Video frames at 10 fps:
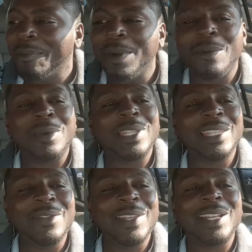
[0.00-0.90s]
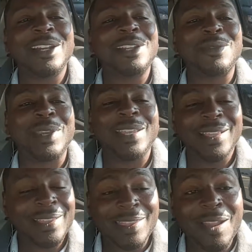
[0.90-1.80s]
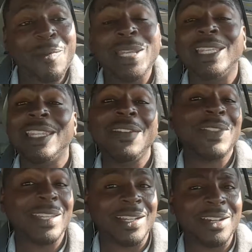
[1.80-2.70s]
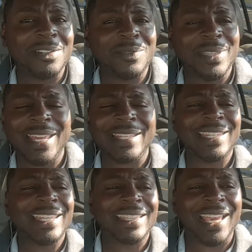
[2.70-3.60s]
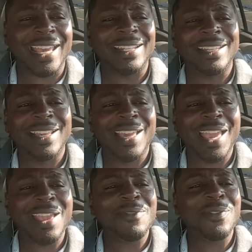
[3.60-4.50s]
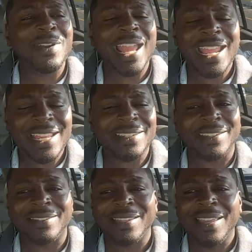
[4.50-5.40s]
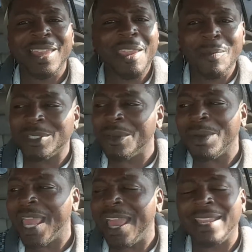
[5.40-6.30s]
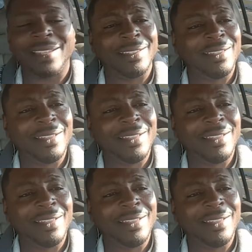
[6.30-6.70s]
But we lived in a country that did that, and for ages it was okay.